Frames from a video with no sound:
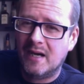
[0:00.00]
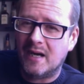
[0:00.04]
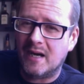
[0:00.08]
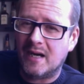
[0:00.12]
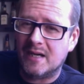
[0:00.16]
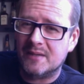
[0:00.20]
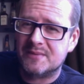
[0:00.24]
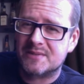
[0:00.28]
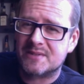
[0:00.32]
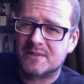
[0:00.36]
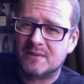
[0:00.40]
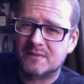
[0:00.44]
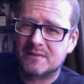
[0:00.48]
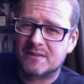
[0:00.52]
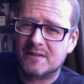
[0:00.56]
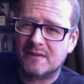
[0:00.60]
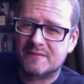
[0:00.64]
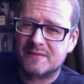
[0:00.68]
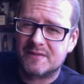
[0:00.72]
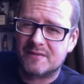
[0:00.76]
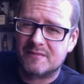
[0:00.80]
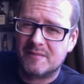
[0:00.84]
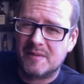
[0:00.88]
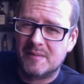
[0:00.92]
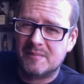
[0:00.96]
I was old enough
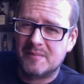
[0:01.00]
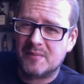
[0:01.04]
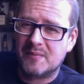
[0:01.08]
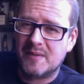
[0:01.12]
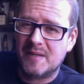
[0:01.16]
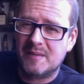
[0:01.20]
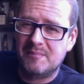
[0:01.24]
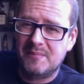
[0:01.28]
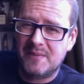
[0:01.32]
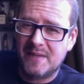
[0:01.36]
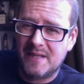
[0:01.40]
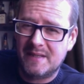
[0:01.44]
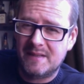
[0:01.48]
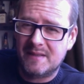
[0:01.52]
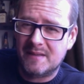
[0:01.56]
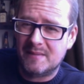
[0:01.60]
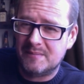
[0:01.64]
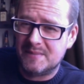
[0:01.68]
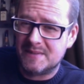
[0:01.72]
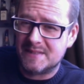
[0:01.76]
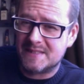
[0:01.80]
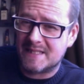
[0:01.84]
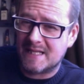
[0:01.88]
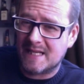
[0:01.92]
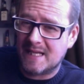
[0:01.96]
to remember when pin
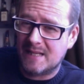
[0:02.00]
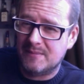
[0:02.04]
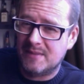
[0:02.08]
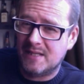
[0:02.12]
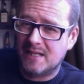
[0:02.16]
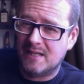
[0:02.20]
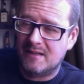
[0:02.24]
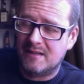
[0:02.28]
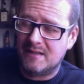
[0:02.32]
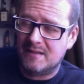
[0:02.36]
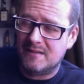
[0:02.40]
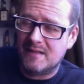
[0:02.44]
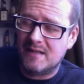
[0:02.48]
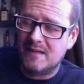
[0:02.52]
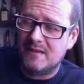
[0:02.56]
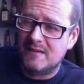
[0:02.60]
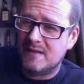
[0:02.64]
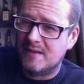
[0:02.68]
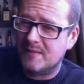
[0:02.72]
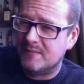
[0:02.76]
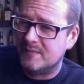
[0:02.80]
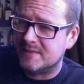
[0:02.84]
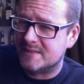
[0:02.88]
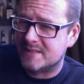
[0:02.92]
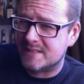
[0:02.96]
numbers came in, and then
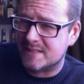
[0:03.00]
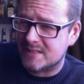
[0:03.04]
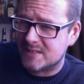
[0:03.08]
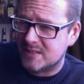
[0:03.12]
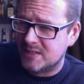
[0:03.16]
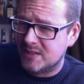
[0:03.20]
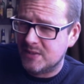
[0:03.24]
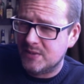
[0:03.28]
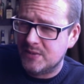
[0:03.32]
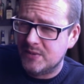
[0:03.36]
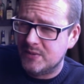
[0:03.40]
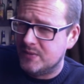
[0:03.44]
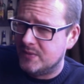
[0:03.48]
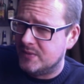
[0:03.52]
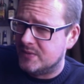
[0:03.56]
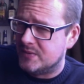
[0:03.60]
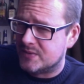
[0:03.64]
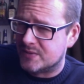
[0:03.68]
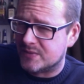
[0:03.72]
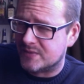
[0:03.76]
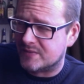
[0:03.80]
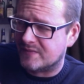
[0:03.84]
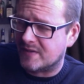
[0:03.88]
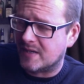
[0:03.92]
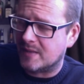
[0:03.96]
there was this huge
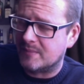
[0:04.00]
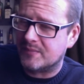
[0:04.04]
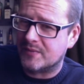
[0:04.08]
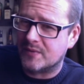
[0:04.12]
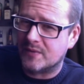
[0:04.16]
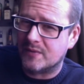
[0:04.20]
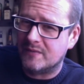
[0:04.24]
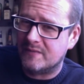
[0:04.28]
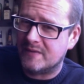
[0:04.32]
sort of uproar.